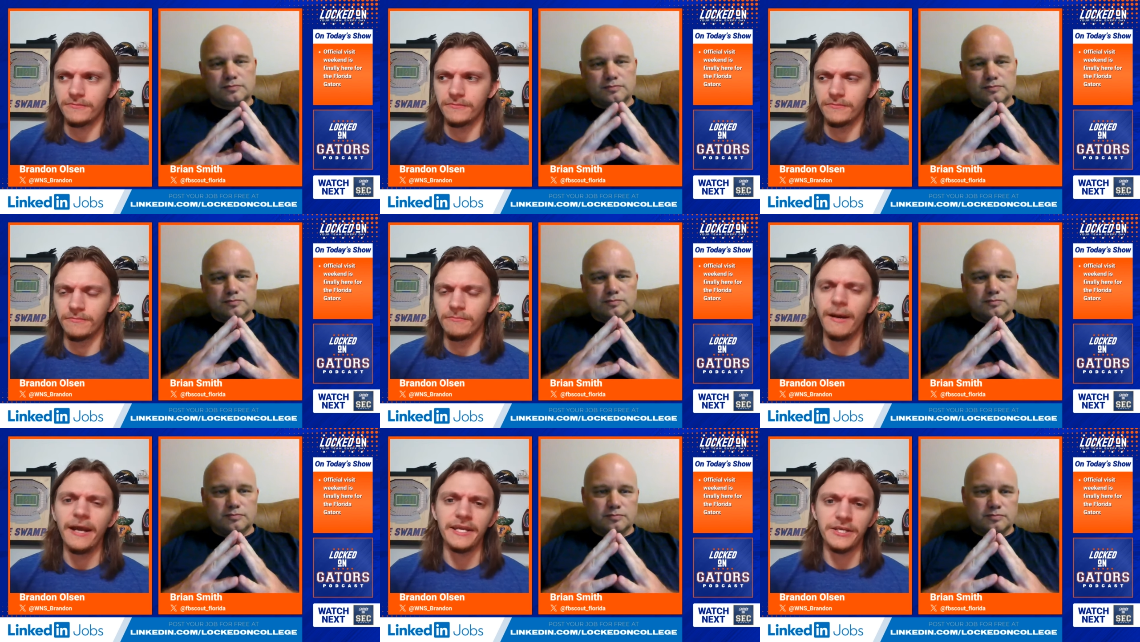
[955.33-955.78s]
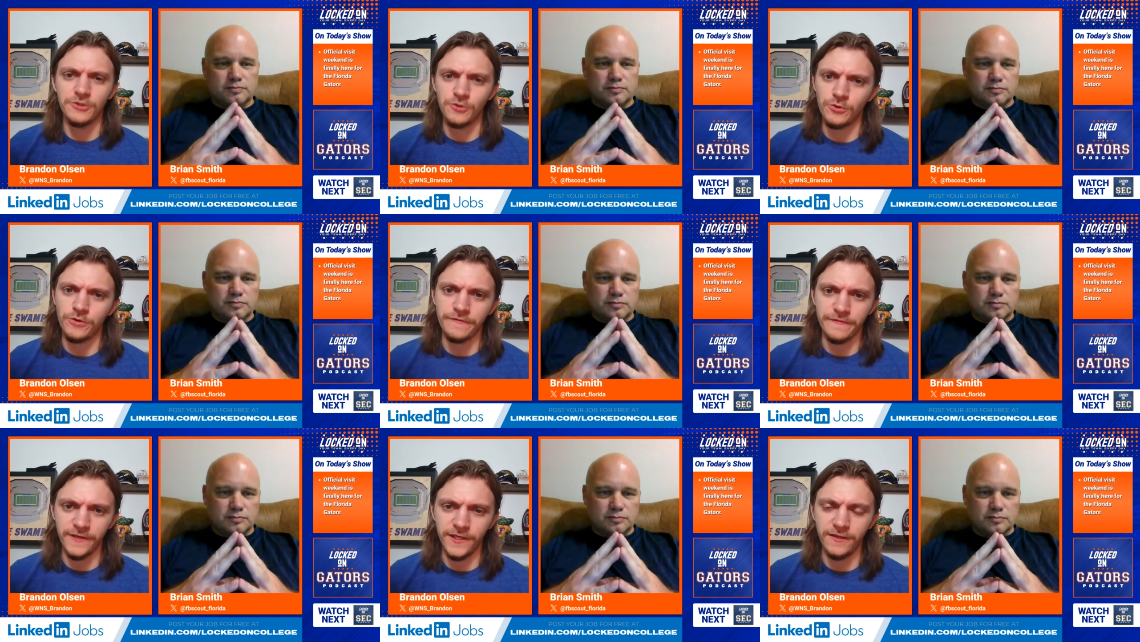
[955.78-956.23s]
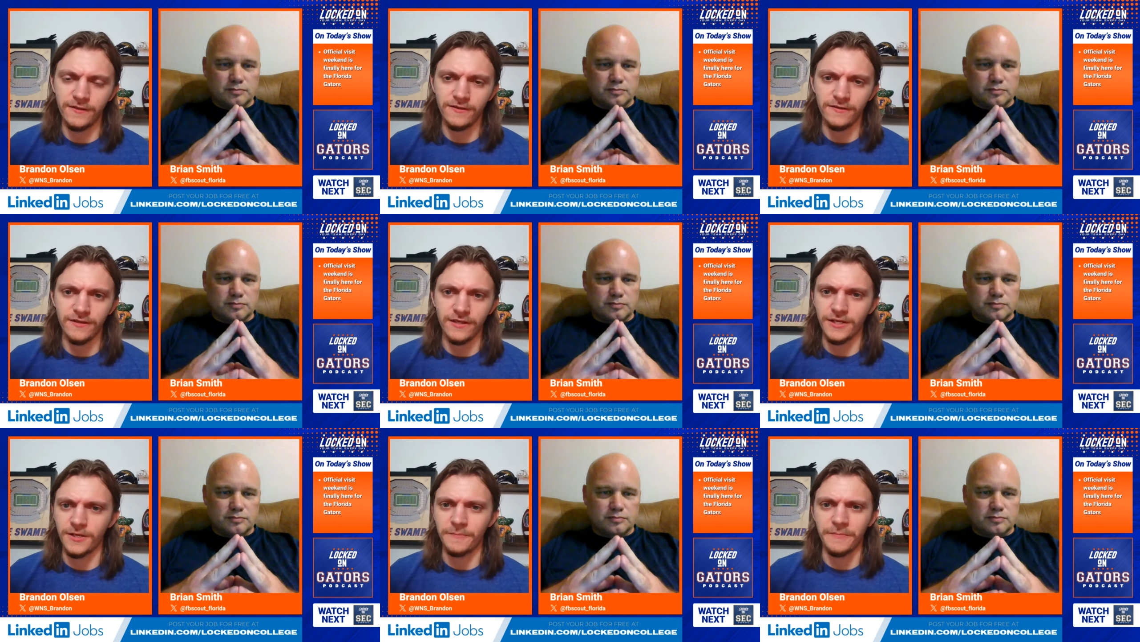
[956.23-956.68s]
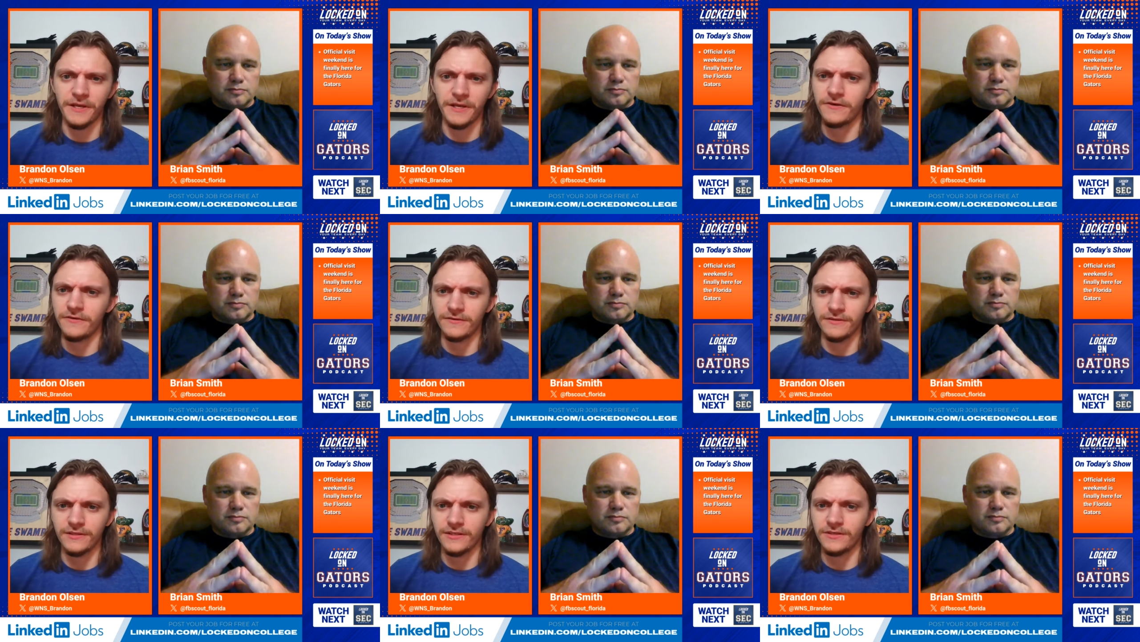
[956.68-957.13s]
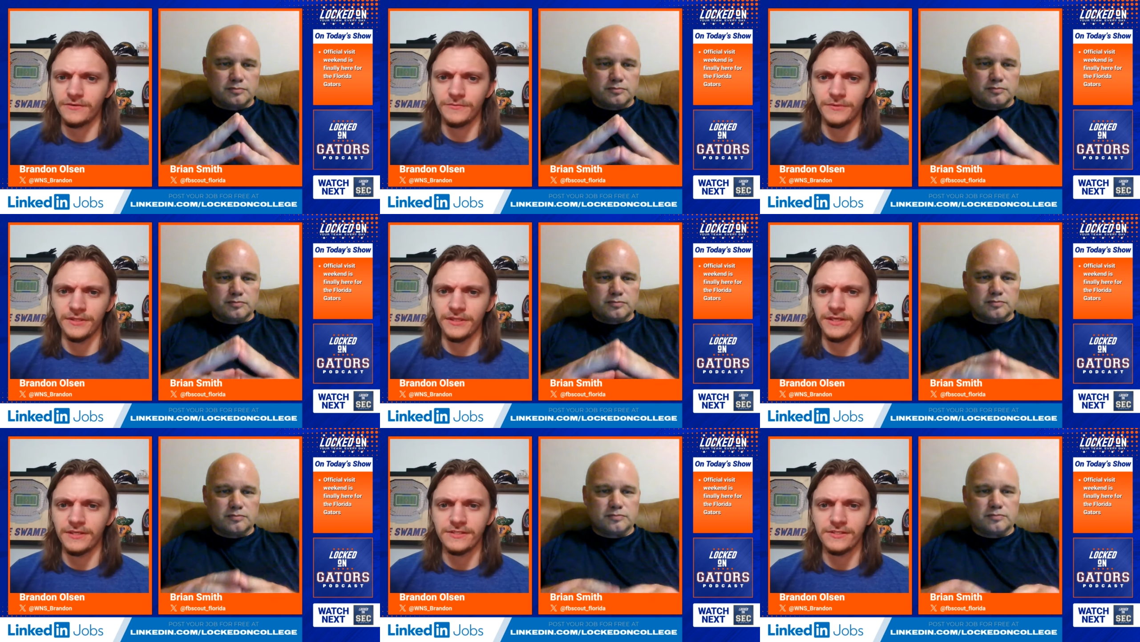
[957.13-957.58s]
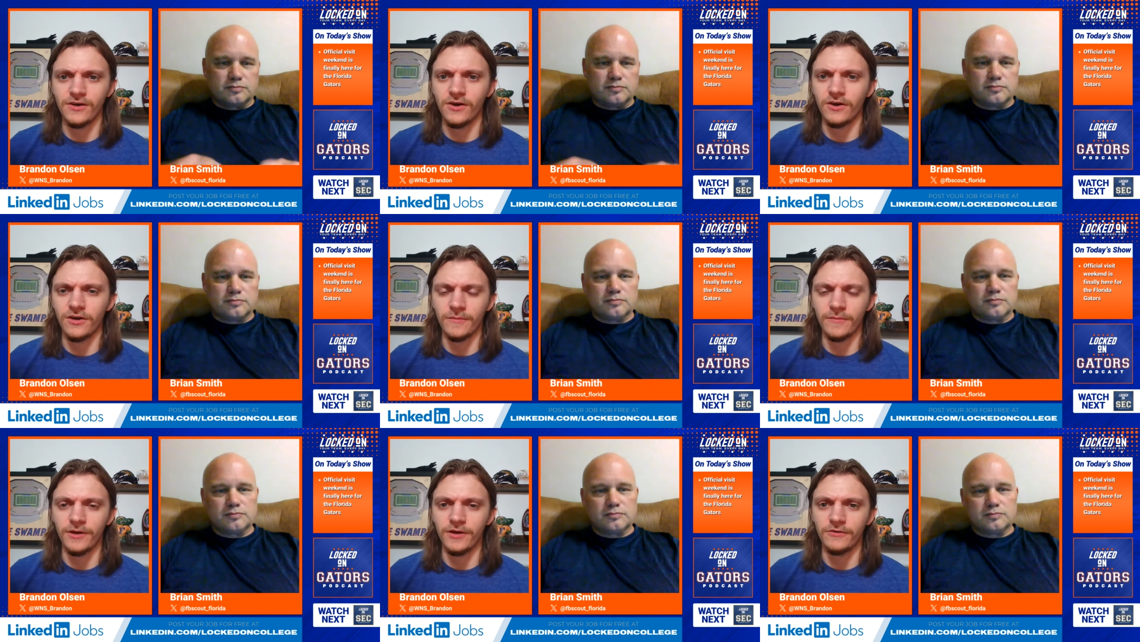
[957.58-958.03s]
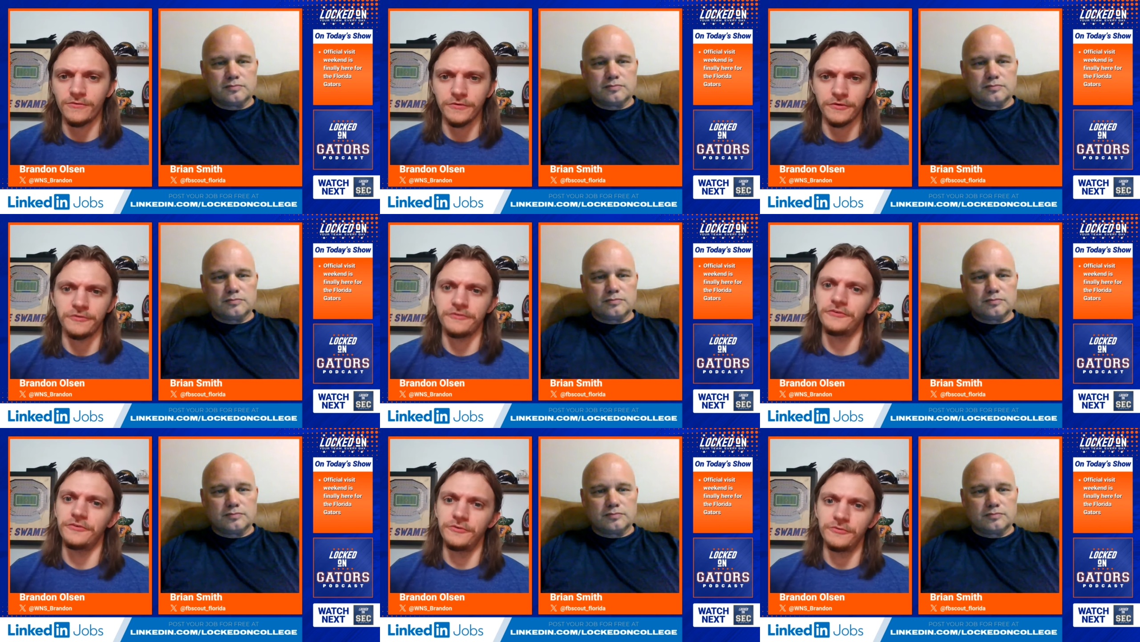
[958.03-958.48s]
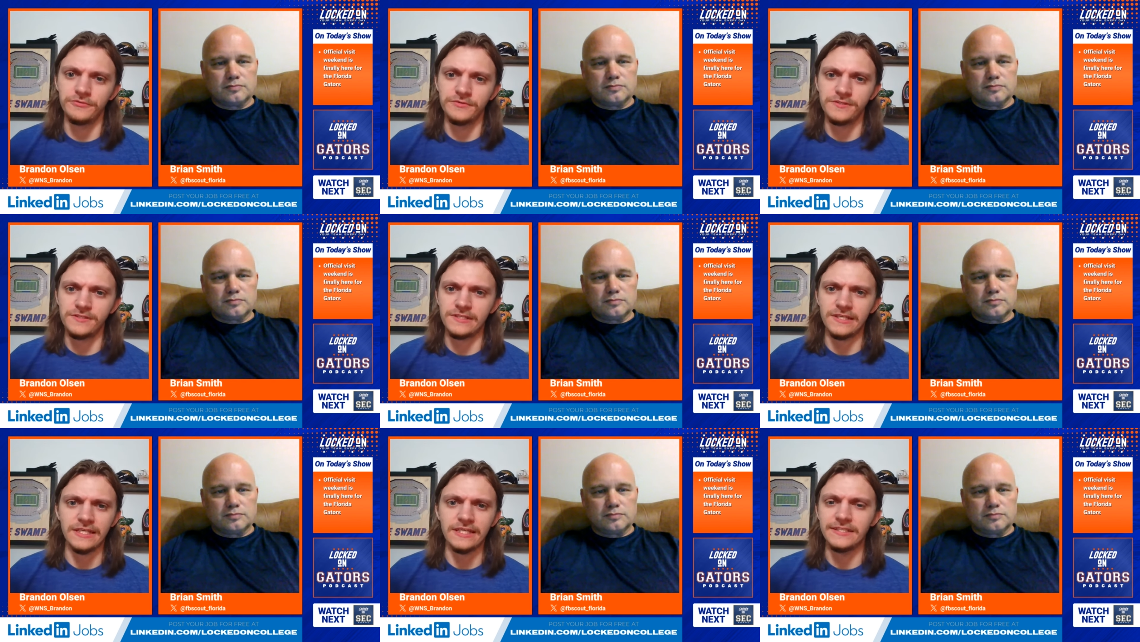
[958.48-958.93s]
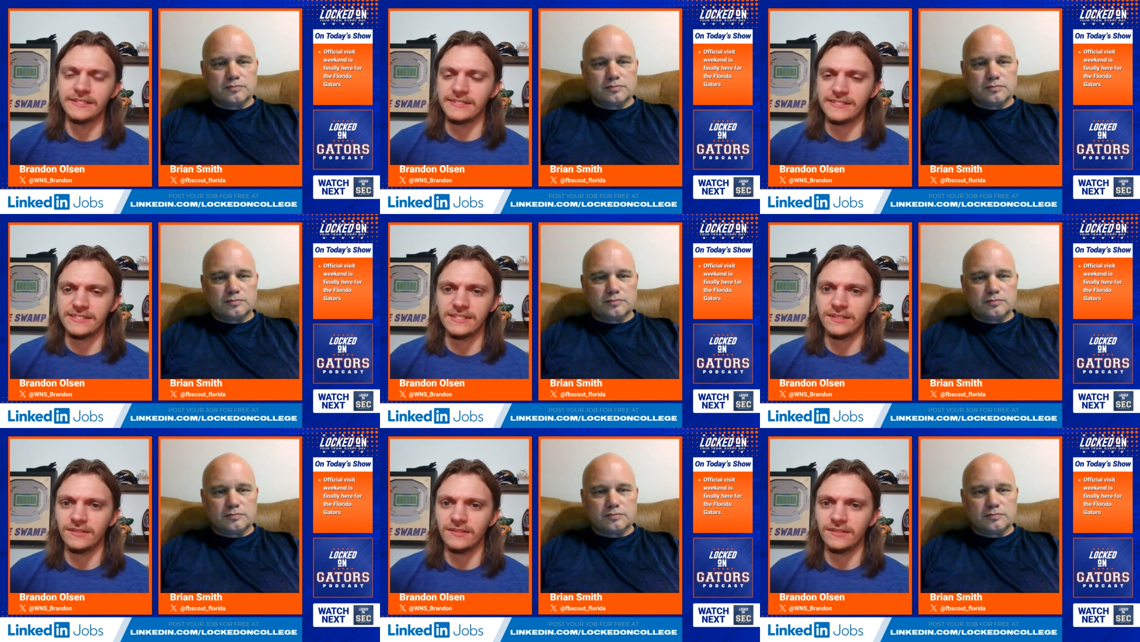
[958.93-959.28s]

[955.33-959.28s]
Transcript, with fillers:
Speaker 1: Mike Norvell. And apparently, when they talk about recruits, he doesn't